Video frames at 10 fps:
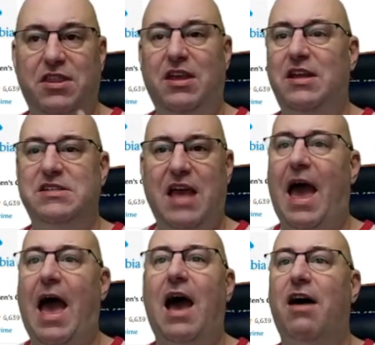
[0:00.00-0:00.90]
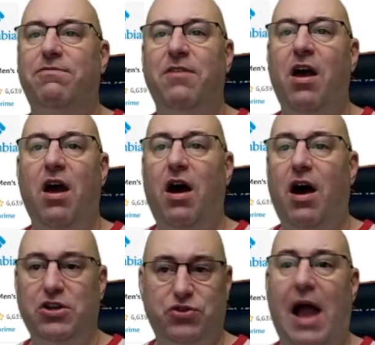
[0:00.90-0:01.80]
These have
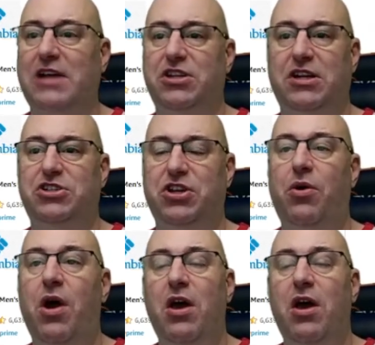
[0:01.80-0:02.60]
a traction issue.